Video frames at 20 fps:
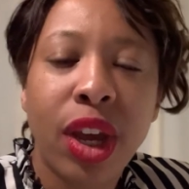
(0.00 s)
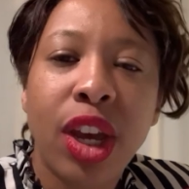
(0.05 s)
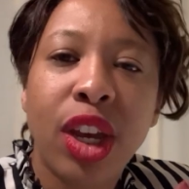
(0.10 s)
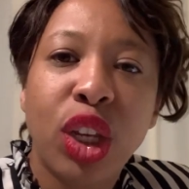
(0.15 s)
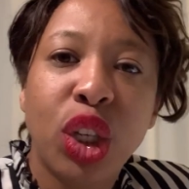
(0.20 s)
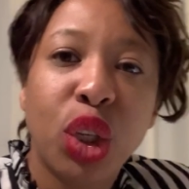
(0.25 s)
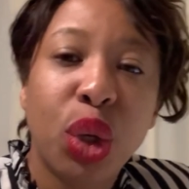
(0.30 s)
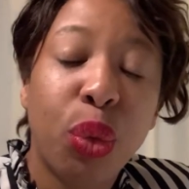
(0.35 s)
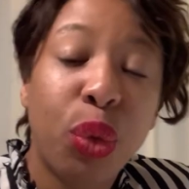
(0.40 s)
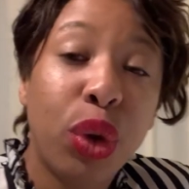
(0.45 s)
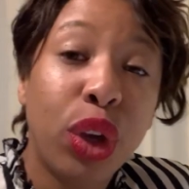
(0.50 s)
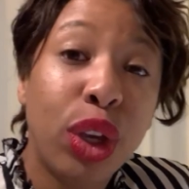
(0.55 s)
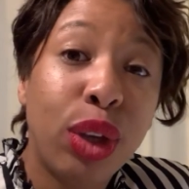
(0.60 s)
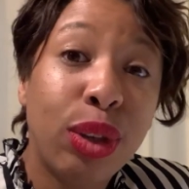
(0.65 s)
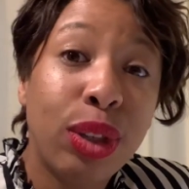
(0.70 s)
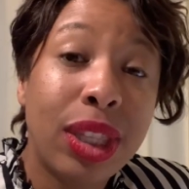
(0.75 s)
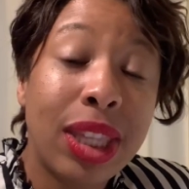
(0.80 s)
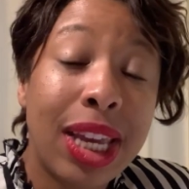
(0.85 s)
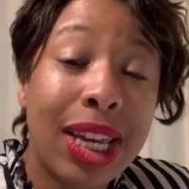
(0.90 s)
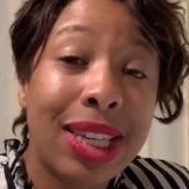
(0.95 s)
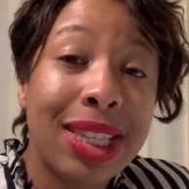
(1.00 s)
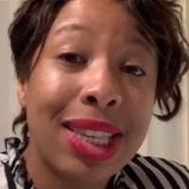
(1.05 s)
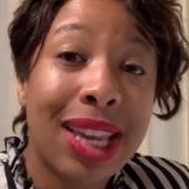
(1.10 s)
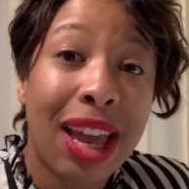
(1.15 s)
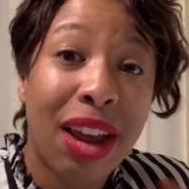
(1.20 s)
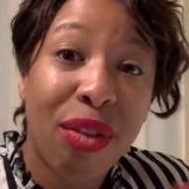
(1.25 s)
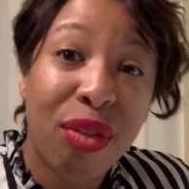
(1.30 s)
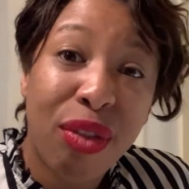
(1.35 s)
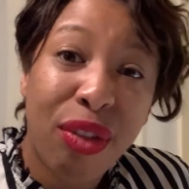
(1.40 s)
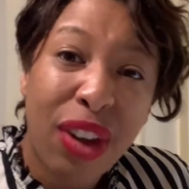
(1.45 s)
So we'll use things
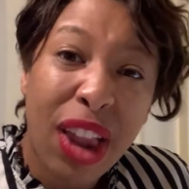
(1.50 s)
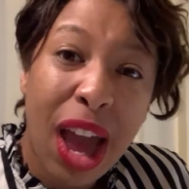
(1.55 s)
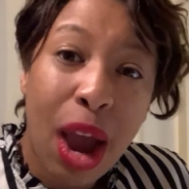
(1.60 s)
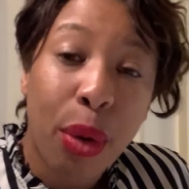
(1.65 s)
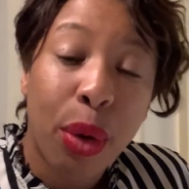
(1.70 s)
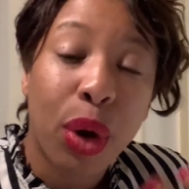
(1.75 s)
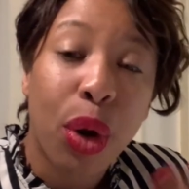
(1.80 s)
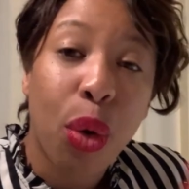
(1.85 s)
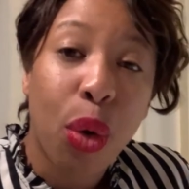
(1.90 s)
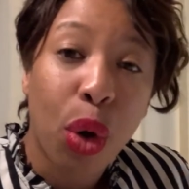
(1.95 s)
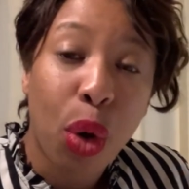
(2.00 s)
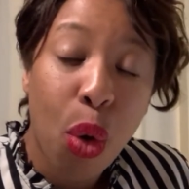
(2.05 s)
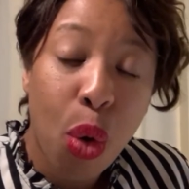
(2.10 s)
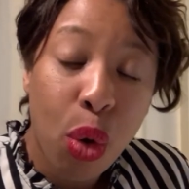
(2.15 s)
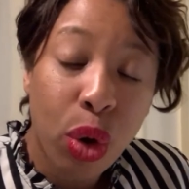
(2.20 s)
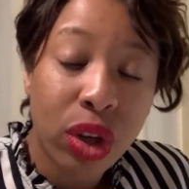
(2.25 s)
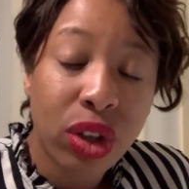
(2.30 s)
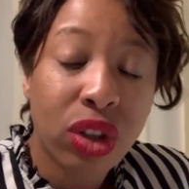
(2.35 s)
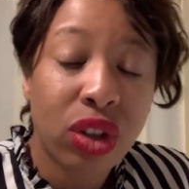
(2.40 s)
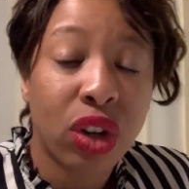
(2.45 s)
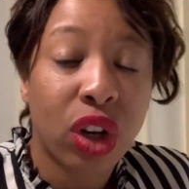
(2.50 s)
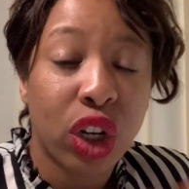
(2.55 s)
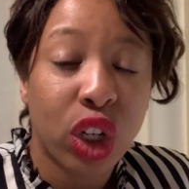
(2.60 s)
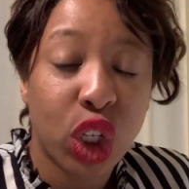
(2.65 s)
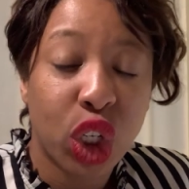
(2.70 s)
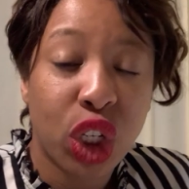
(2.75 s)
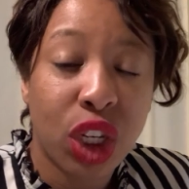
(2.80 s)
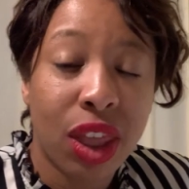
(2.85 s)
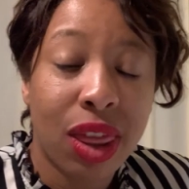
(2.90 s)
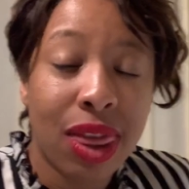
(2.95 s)
like flour or cornstarch
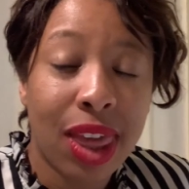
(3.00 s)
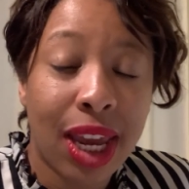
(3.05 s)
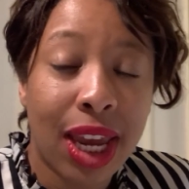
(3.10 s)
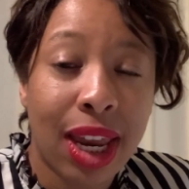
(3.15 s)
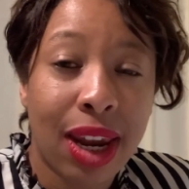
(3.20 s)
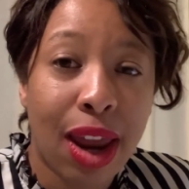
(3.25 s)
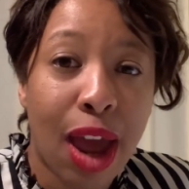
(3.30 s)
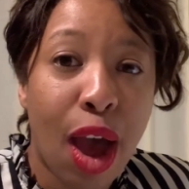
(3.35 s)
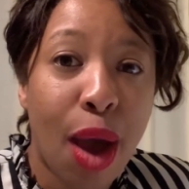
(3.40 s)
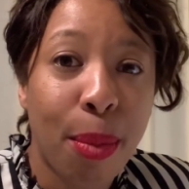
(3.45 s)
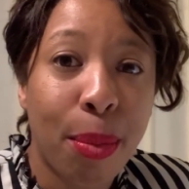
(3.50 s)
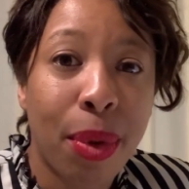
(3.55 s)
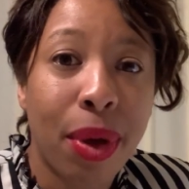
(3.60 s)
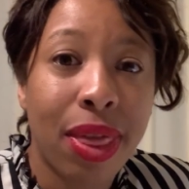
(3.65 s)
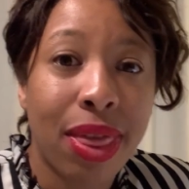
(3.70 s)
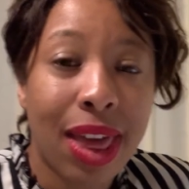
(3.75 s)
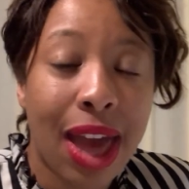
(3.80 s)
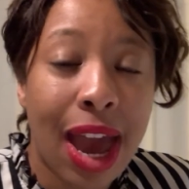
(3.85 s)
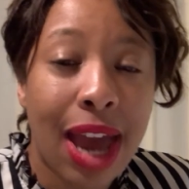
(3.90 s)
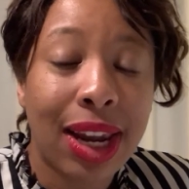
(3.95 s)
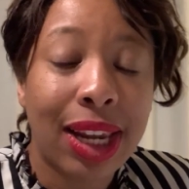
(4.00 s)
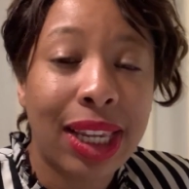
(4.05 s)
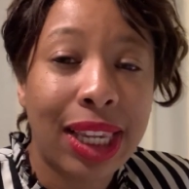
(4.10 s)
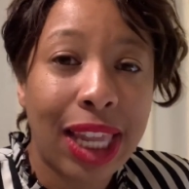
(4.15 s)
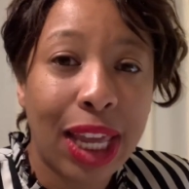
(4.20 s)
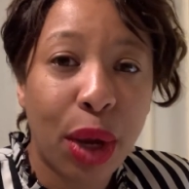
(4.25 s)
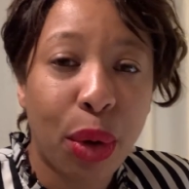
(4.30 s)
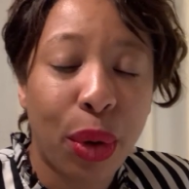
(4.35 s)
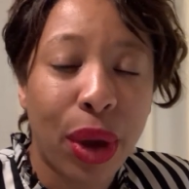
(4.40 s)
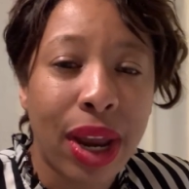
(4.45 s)
to thicken up that
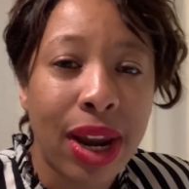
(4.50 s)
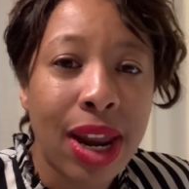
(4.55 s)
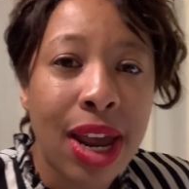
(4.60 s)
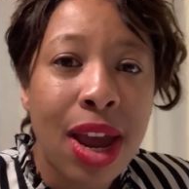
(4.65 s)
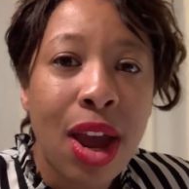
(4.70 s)
liquid.